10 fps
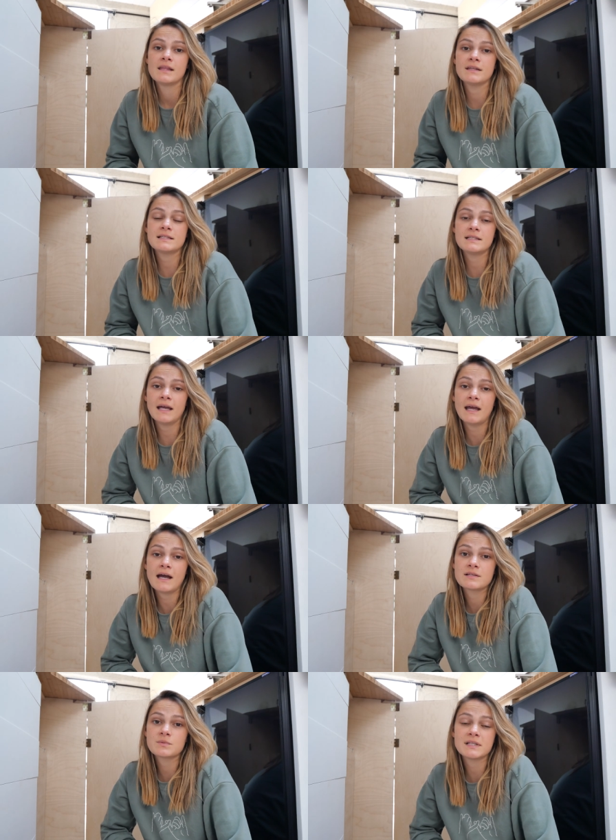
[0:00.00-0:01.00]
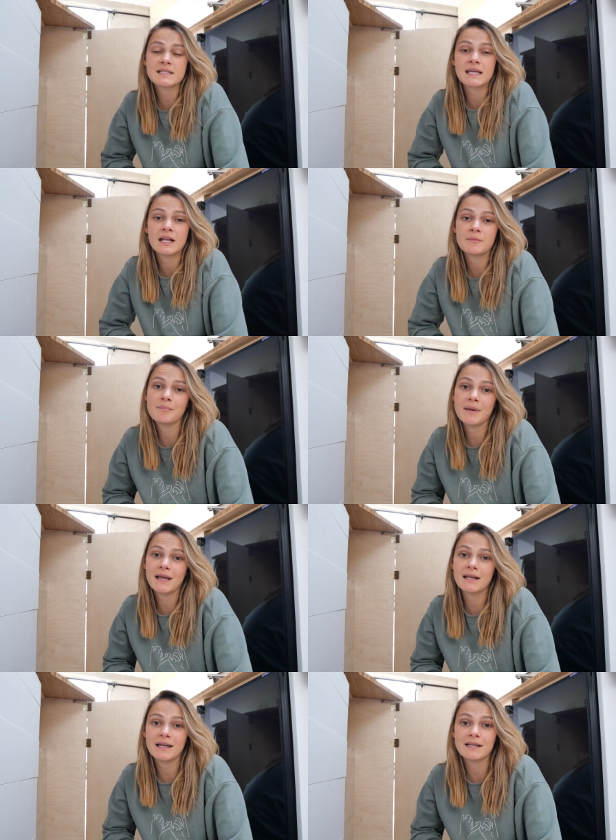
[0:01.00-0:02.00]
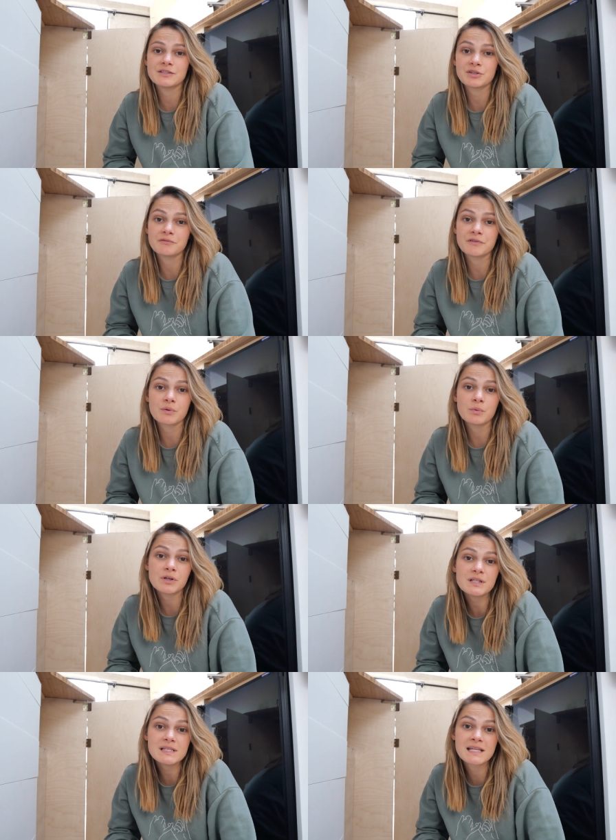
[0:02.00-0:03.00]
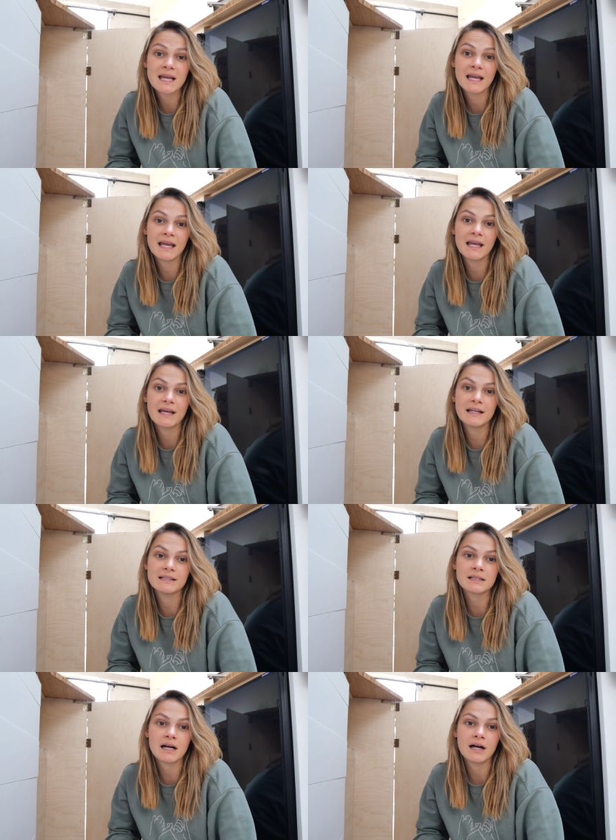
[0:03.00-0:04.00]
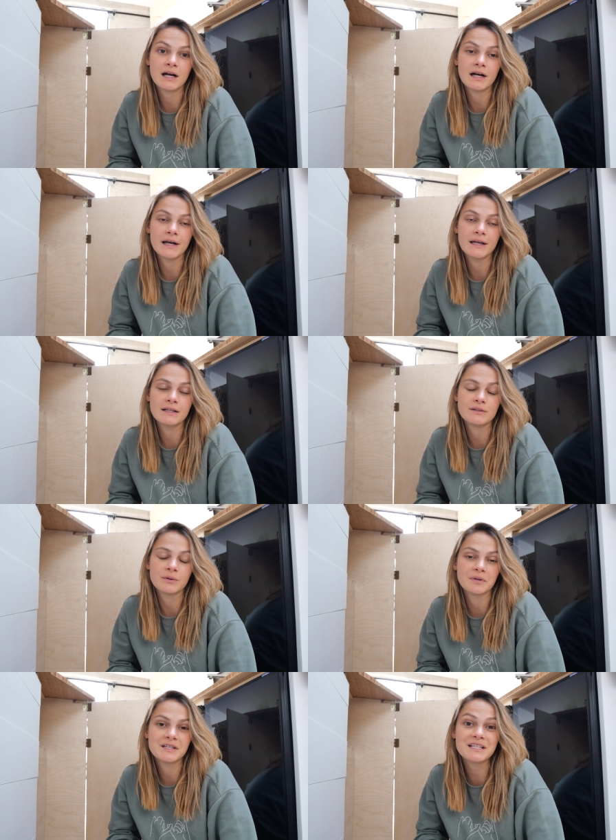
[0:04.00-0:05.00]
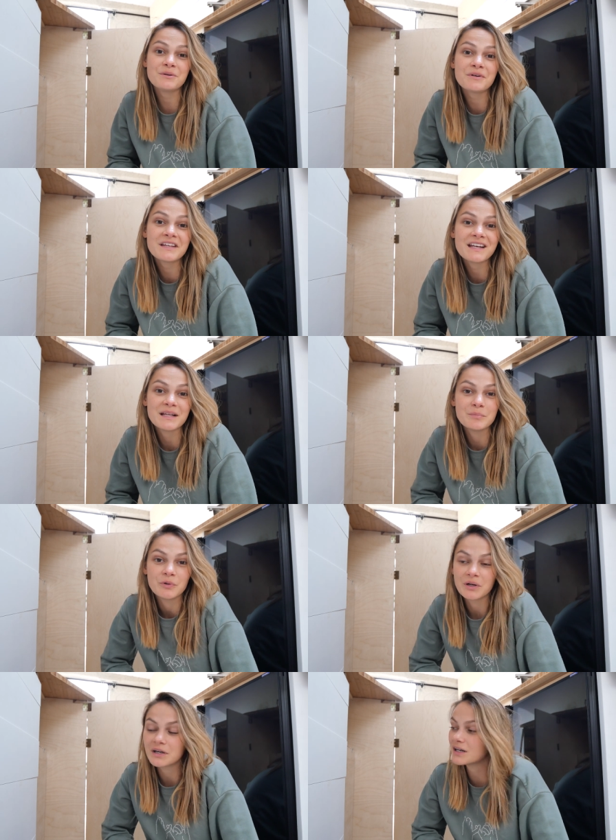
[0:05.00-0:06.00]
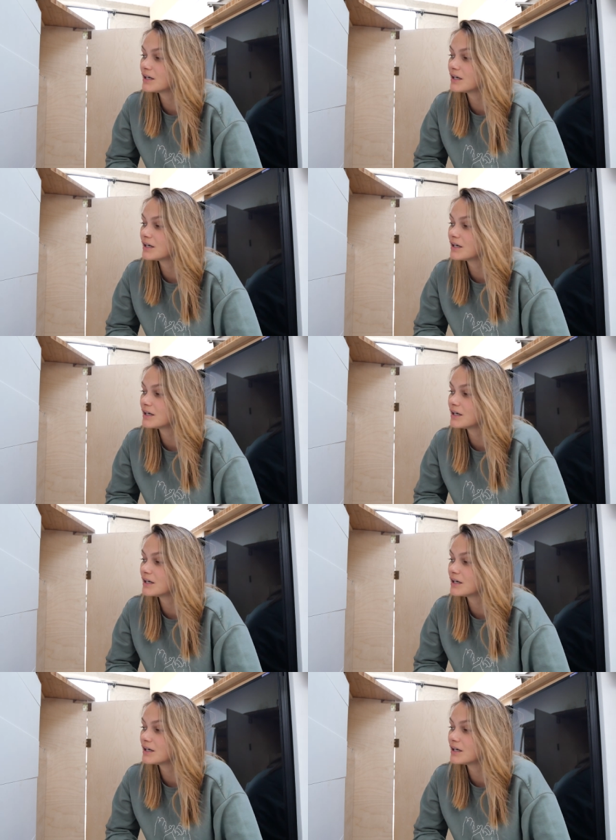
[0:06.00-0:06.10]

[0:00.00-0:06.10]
This day has once again made a turn for the worse, and I don't want to deal with it anymore.